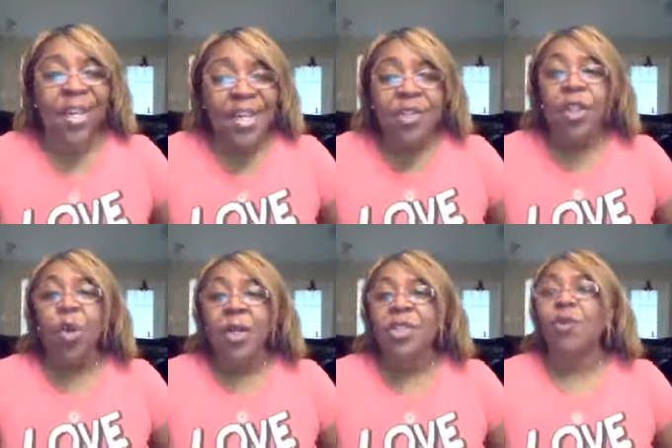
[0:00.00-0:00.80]
it is
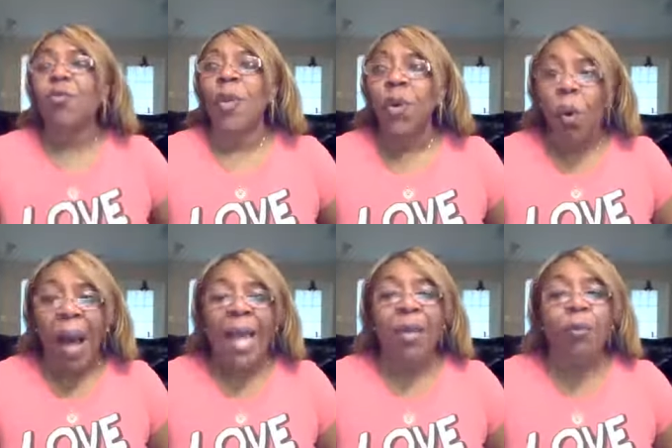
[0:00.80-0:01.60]
going to
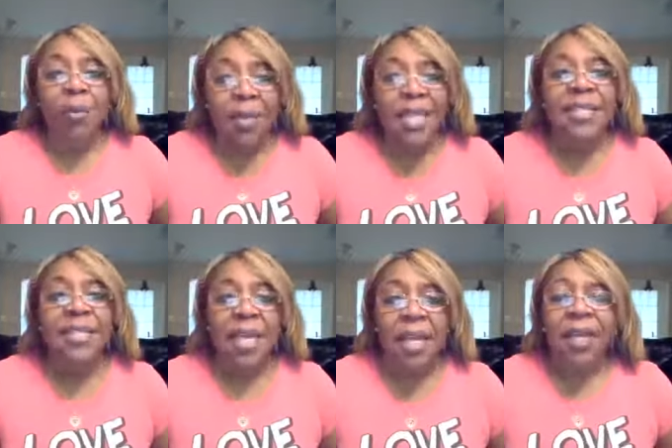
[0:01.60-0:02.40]
require
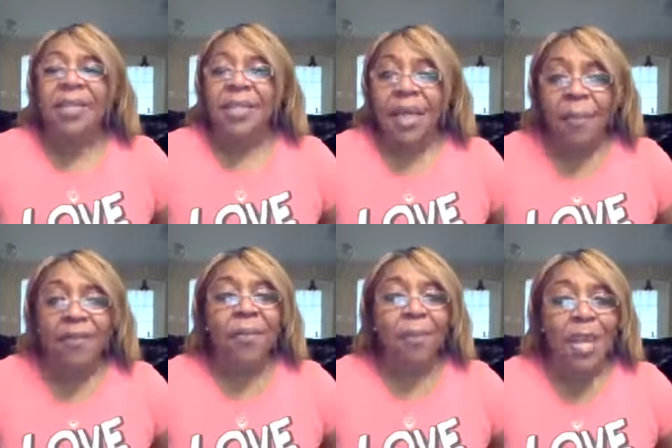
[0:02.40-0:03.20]
releasing some
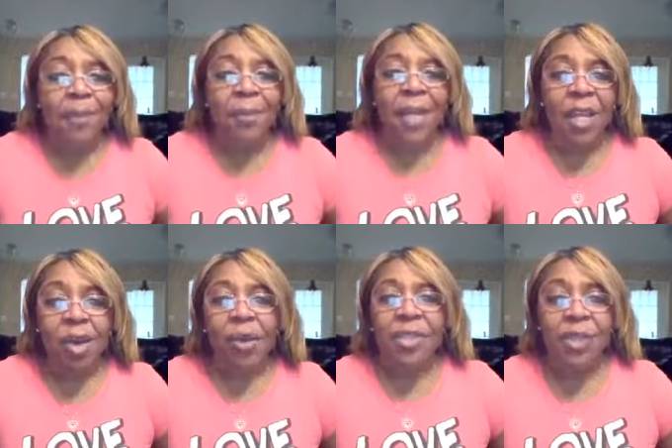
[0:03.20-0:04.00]
of the people that
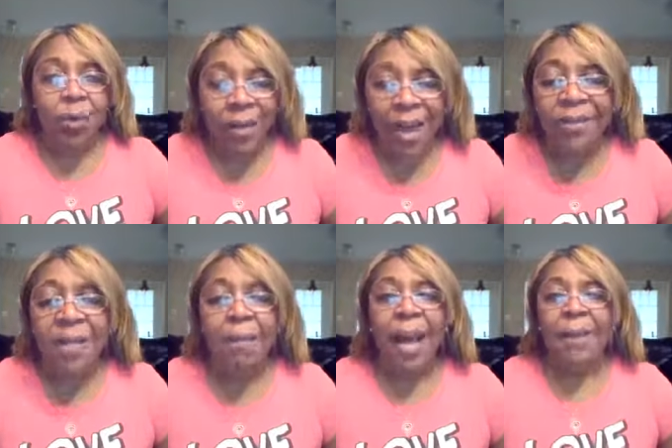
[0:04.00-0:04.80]
you are
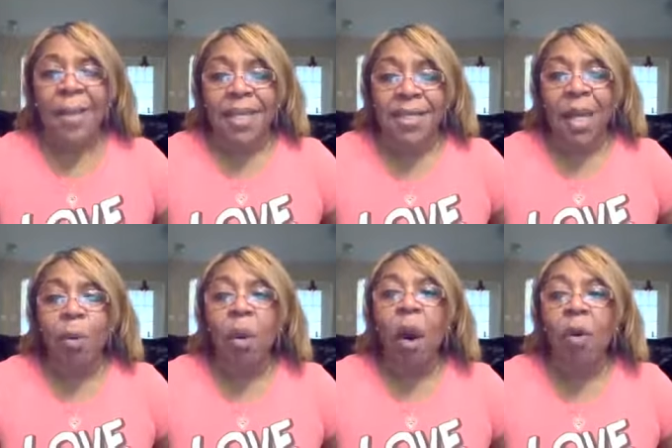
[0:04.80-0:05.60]
surrounded by because
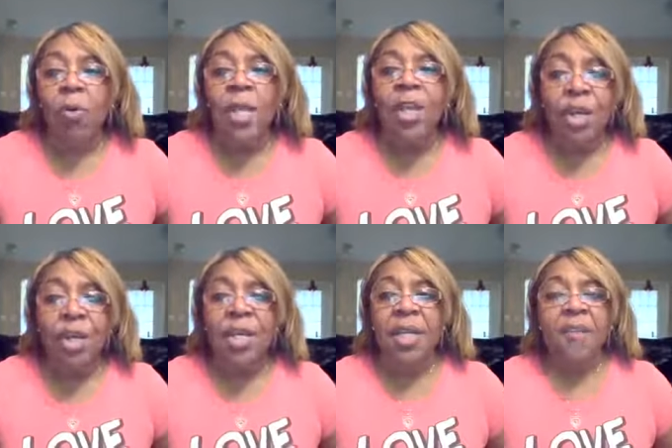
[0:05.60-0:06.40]
they were only
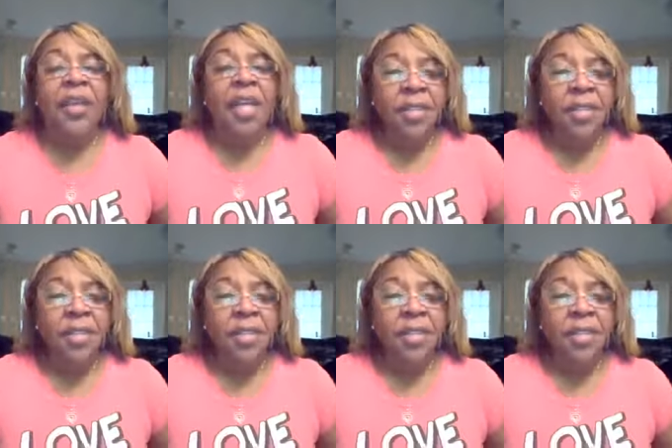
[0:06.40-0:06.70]
good enough